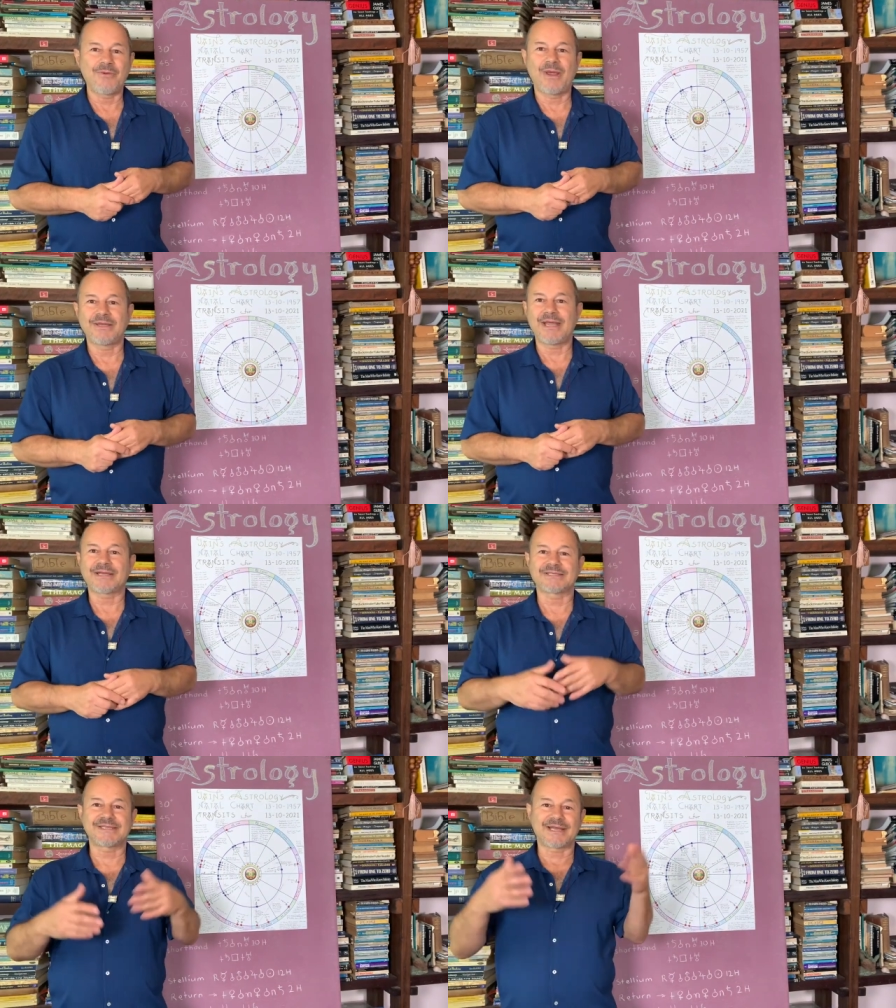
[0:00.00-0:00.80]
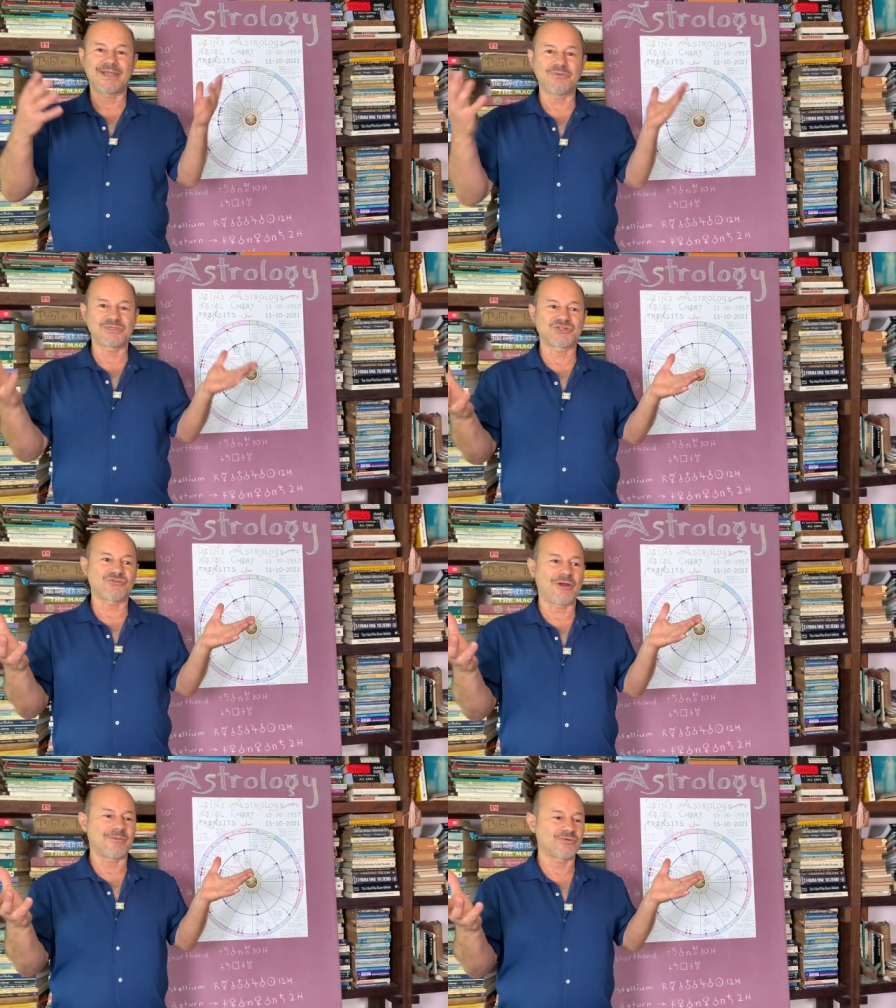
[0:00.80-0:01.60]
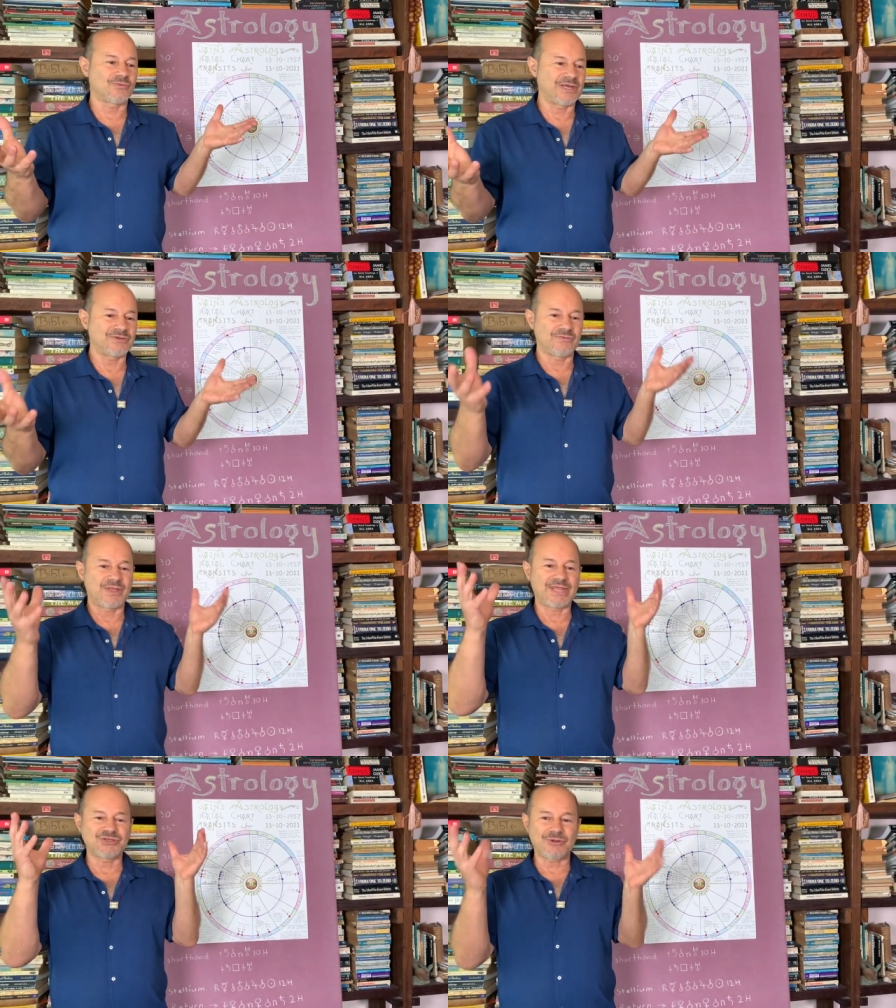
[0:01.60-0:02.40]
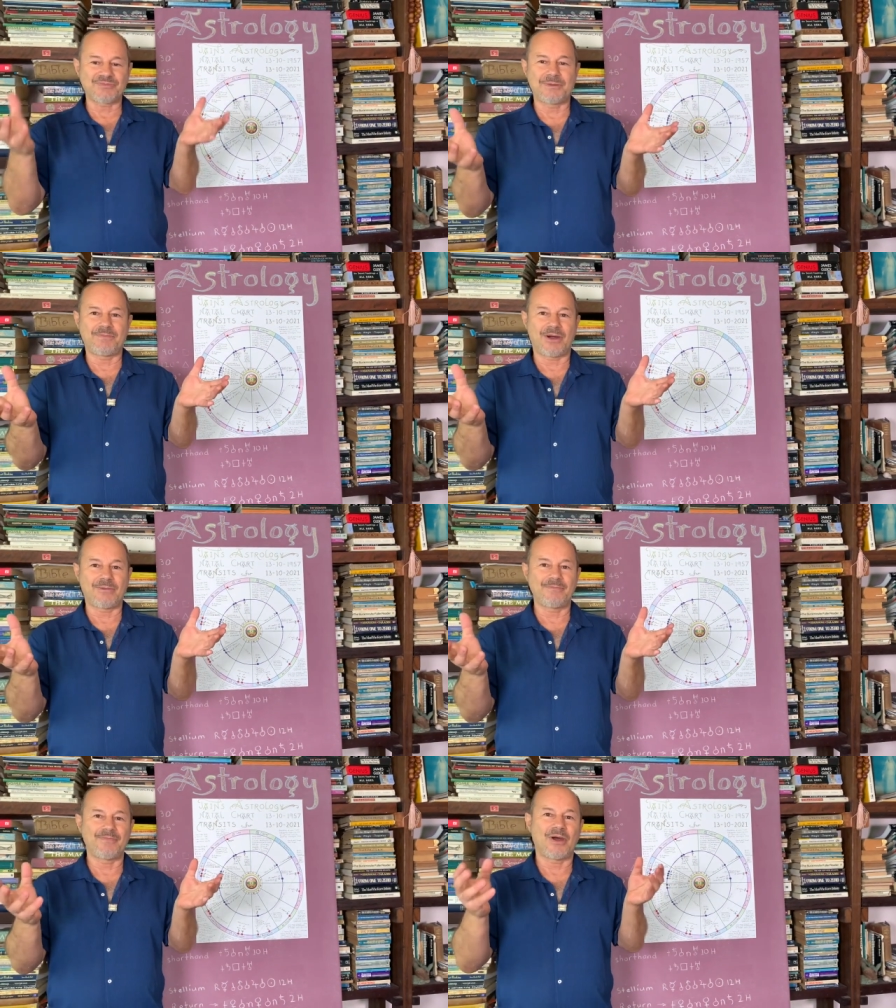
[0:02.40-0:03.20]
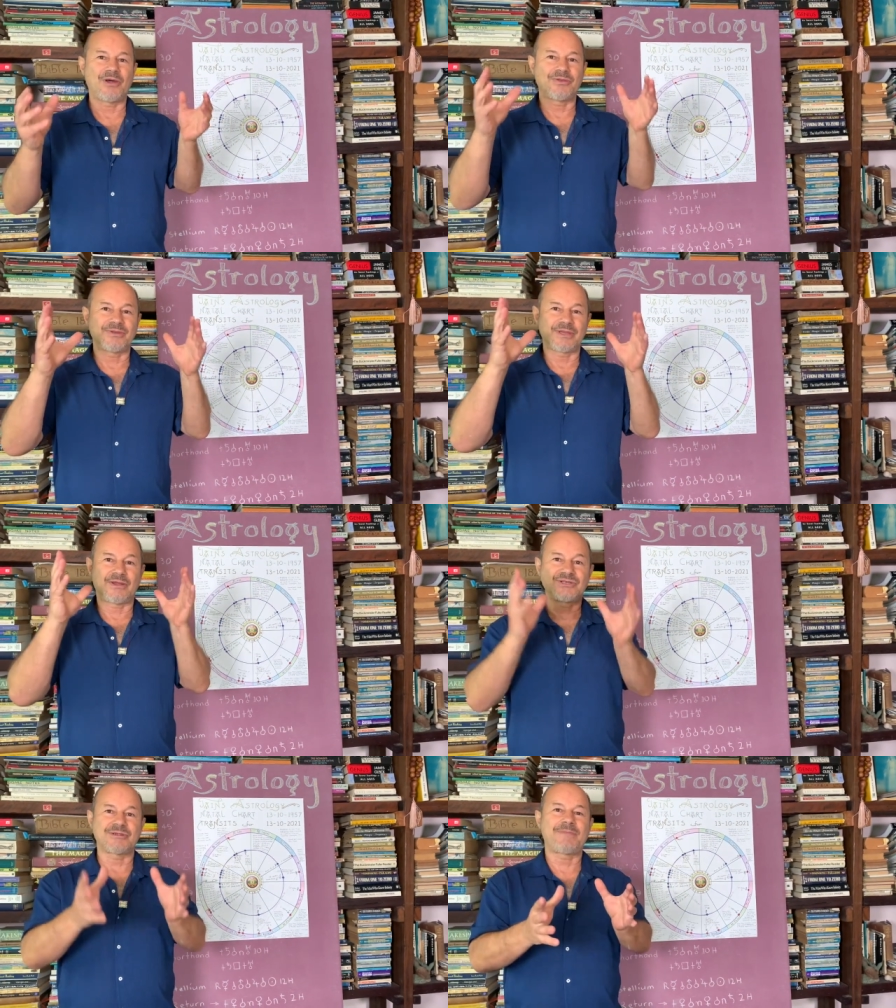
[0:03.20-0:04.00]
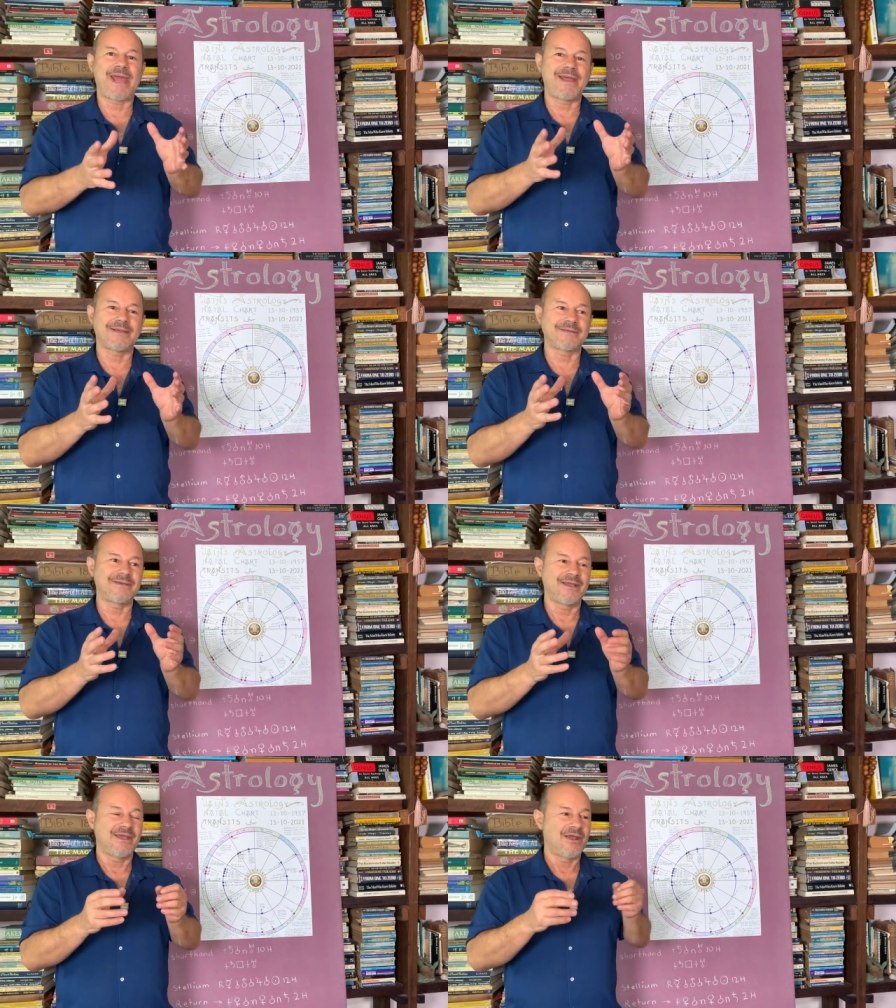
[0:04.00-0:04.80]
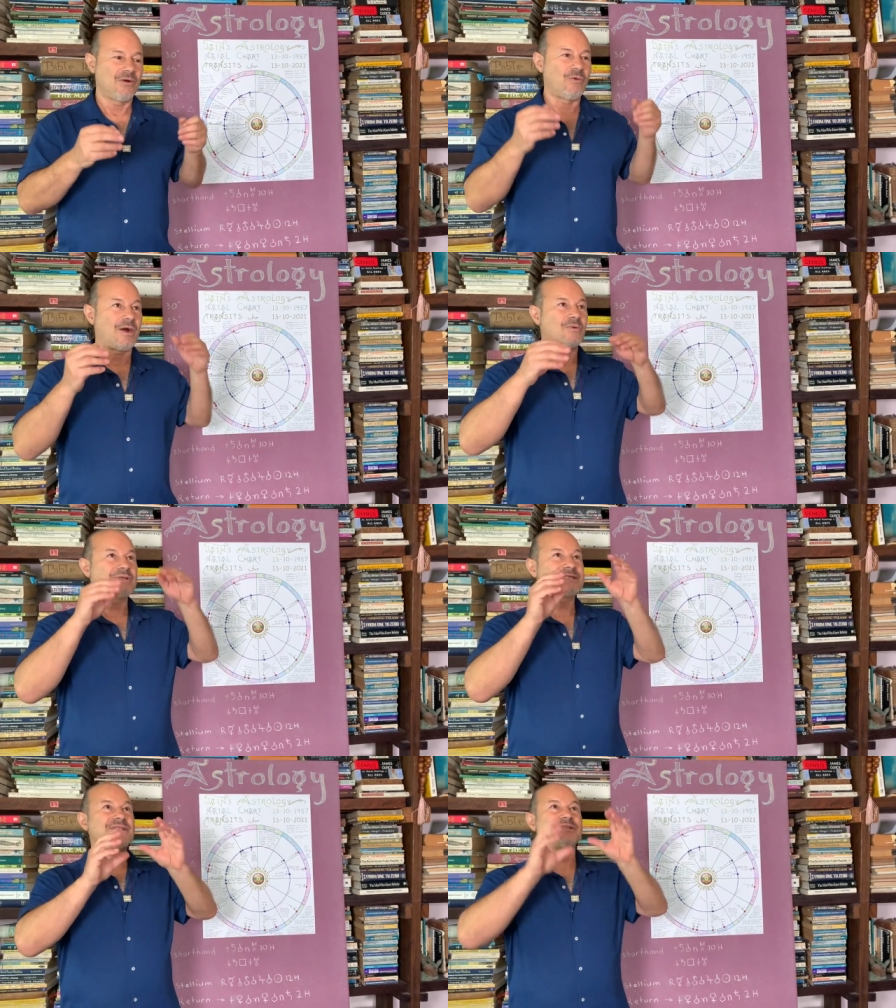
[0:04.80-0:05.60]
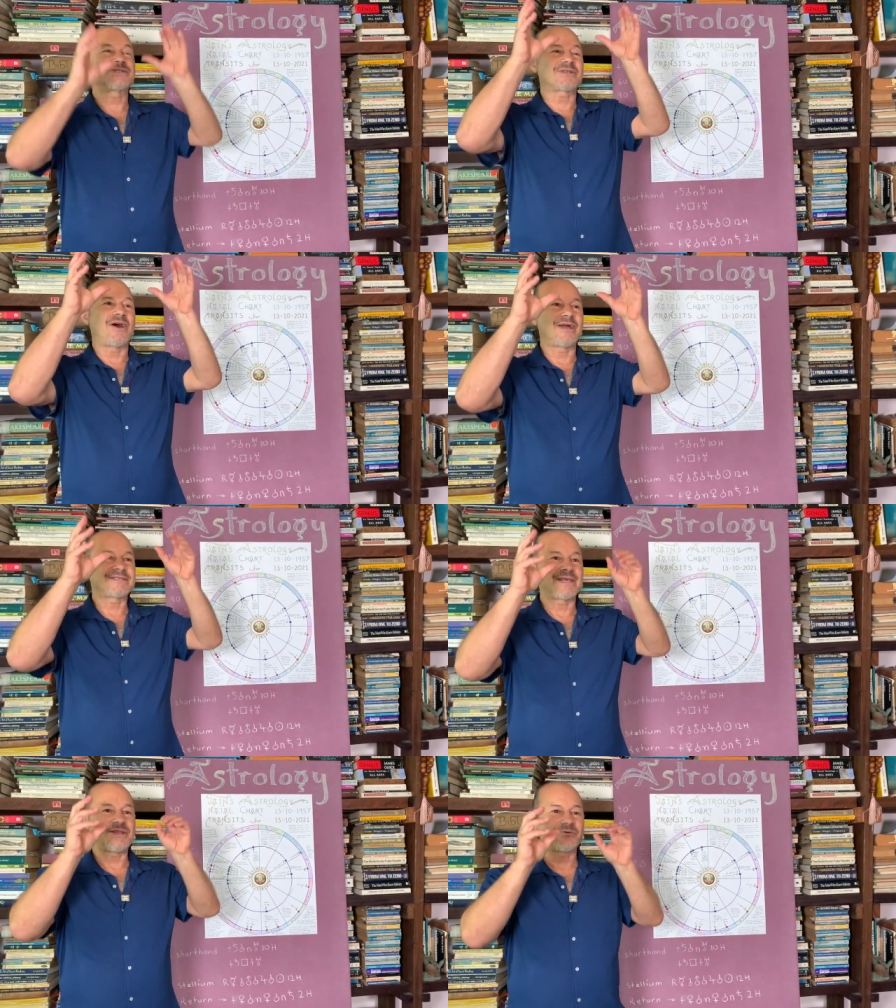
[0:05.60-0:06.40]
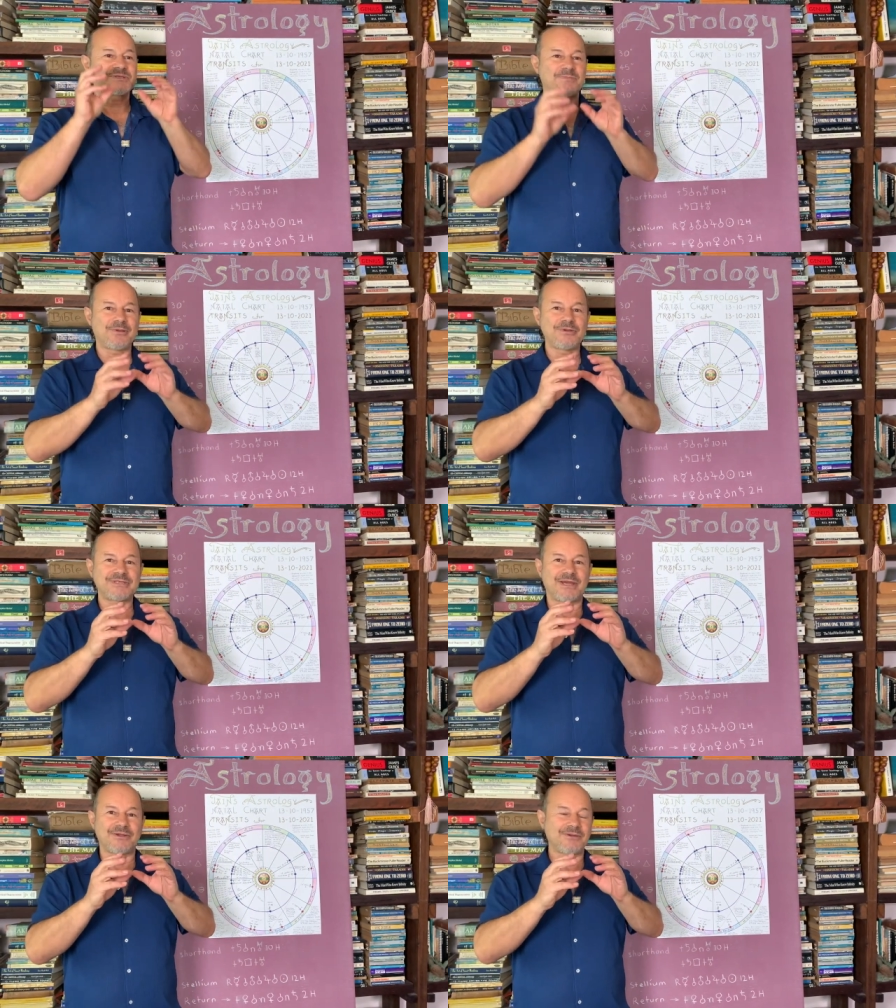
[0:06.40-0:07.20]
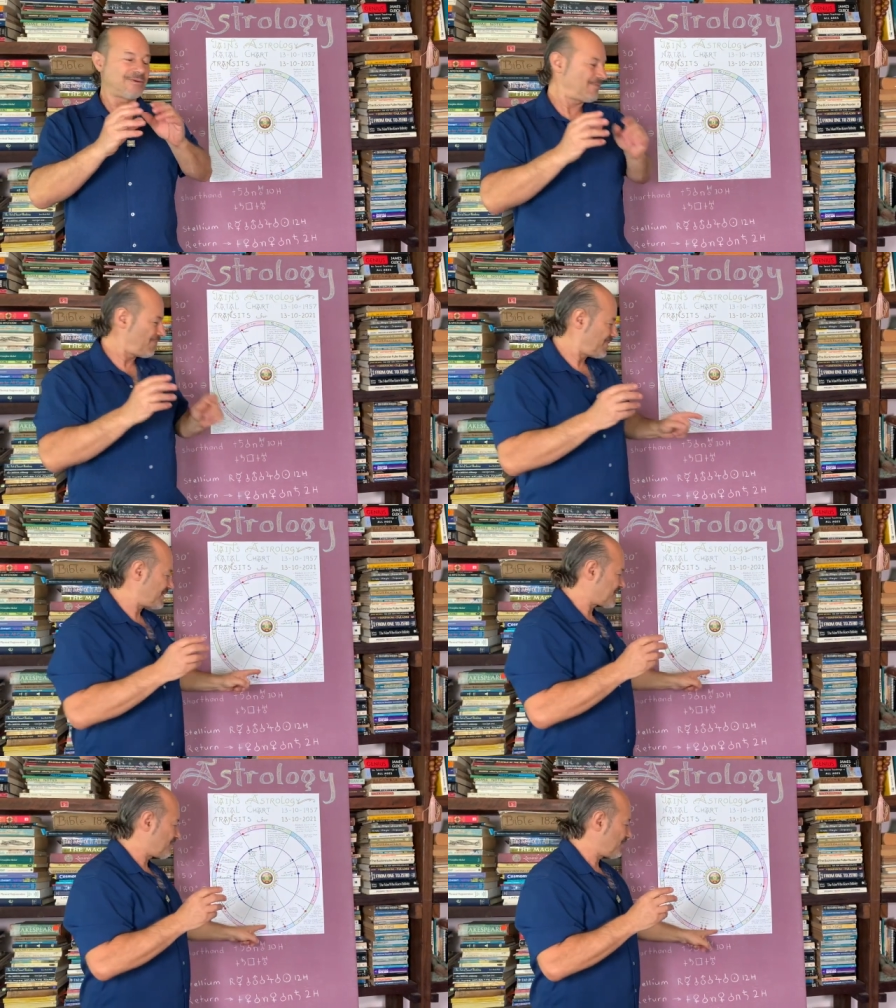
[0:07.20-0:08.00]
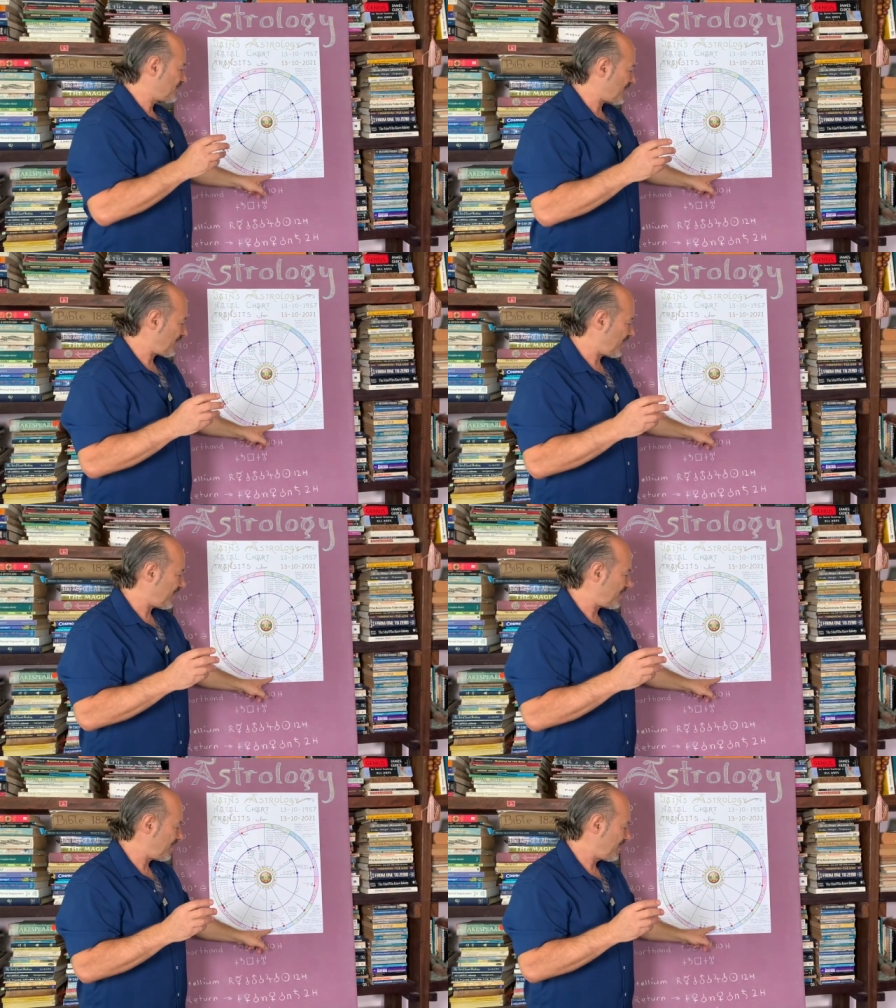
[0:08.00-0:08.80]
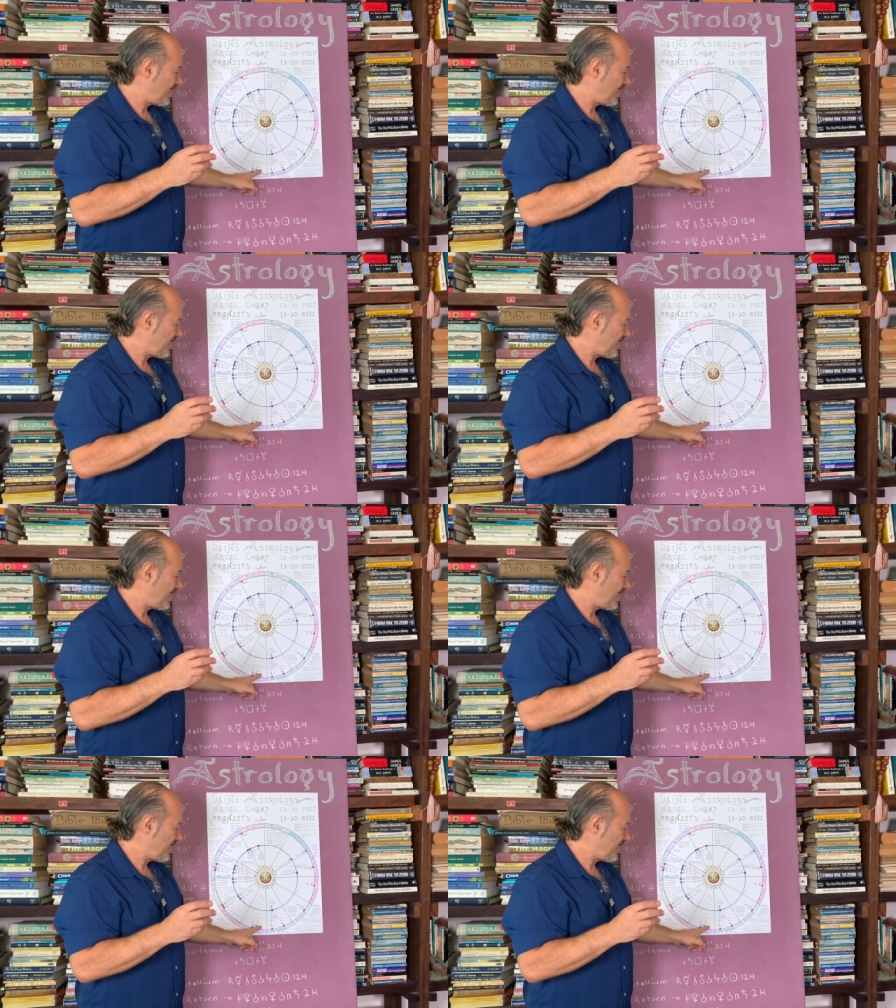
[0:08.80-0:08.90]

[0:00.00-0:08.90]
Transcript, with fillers: when Nagasaki was dropped, when, when they dropped the bomb on, on Japan, what was in the sky? So there was Pluto, this Pluto here